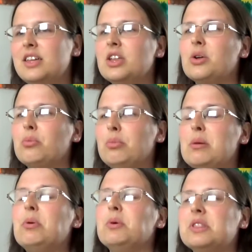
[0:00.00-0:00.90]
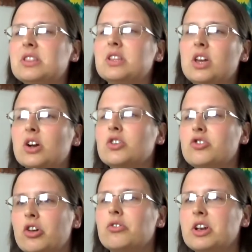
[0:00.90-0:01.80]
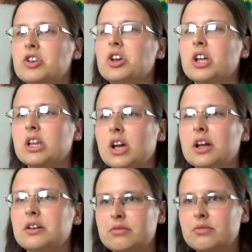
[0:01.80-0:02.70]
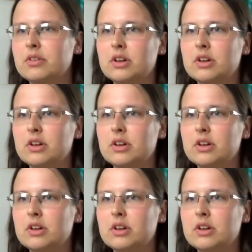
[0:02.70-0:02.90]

you know, people within the younger generation I can kind of